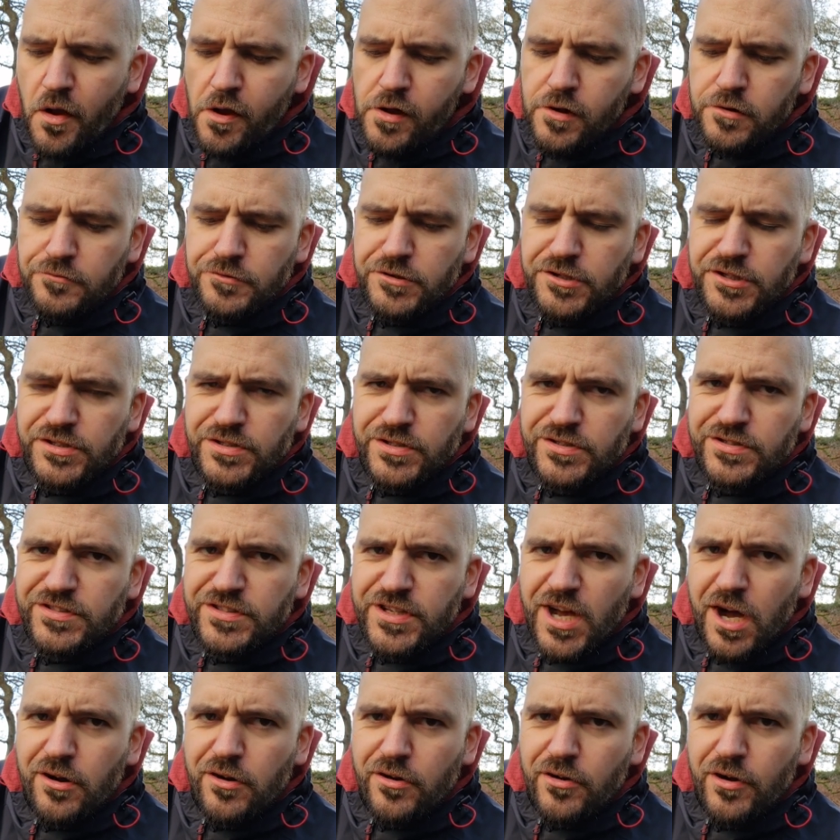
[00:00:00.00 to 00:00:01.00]
It really does
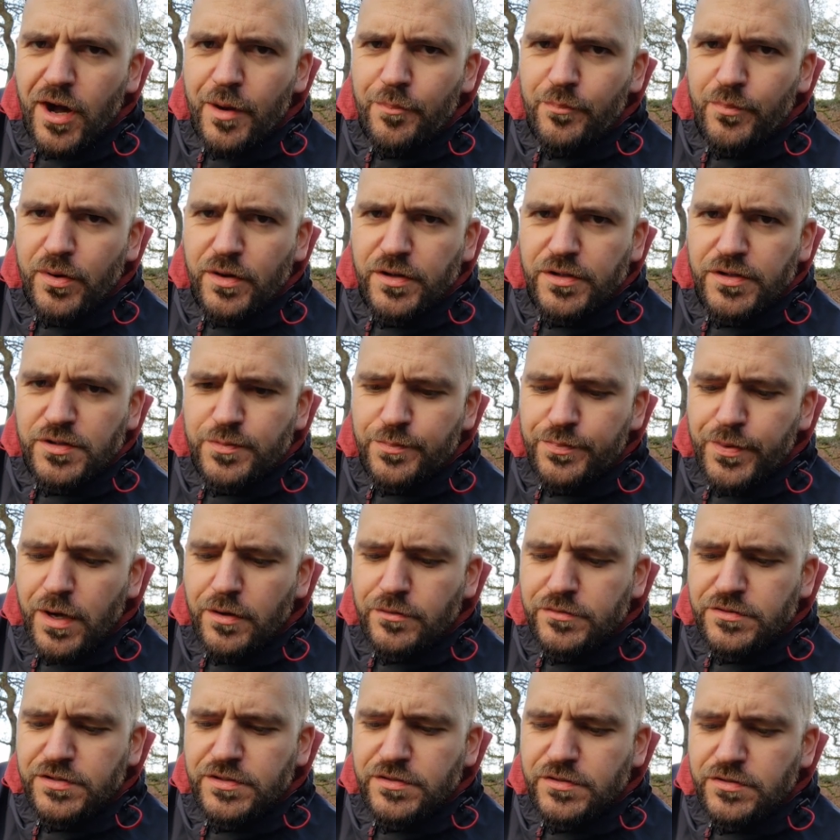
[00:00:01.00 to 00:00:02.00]
sound crap putting
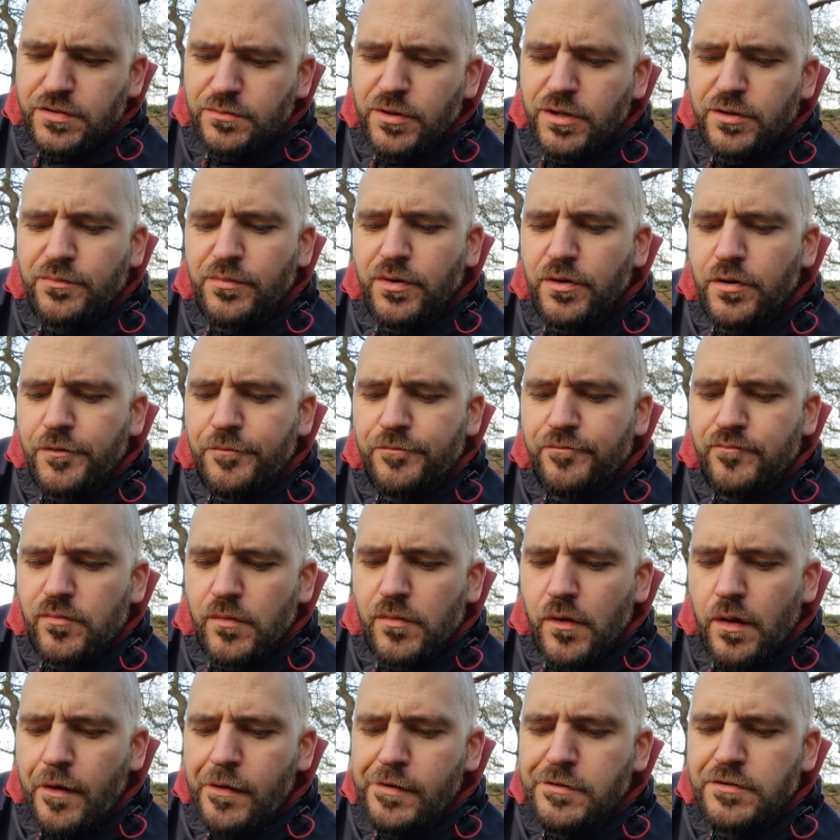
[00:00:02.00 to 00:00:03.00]
sprouts in something, but
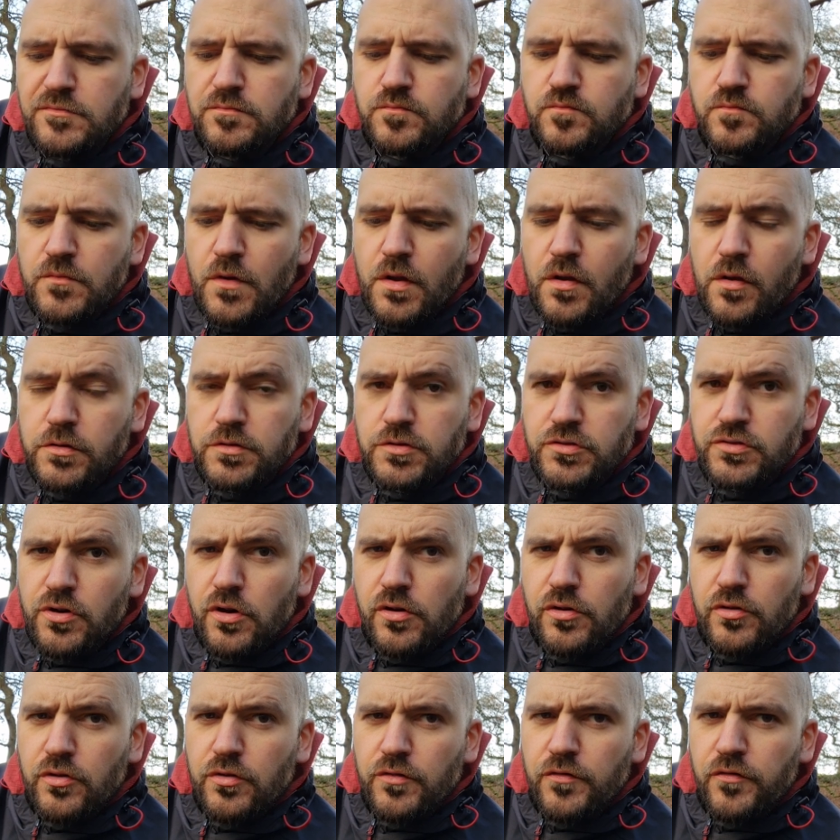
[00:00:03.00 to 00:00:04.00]
it's
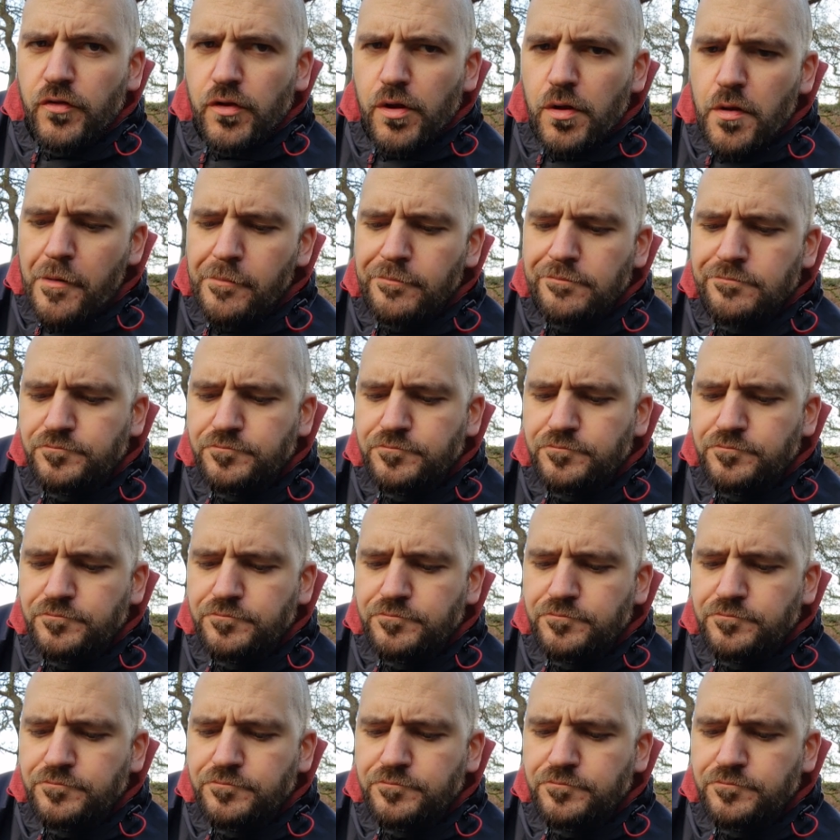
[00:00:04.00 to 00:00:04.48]
so good for you,